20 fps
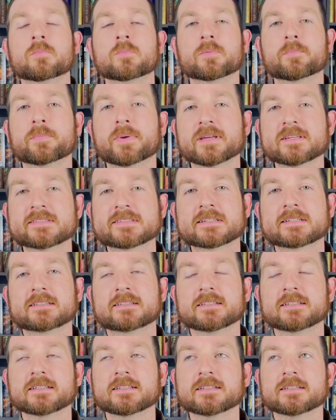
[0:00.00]
But
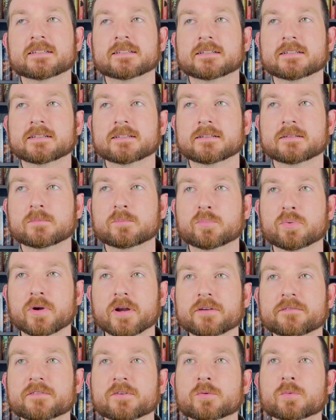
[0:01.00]
basically,
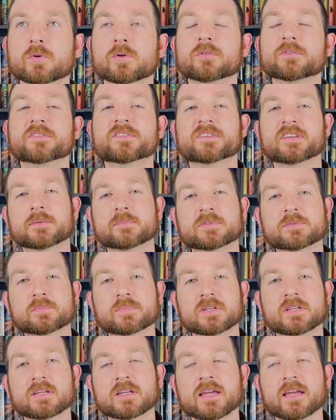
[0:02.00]
Brave New World seems to
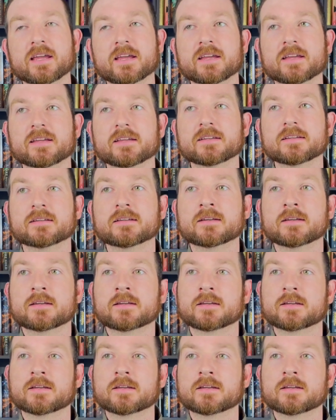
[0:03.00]
be a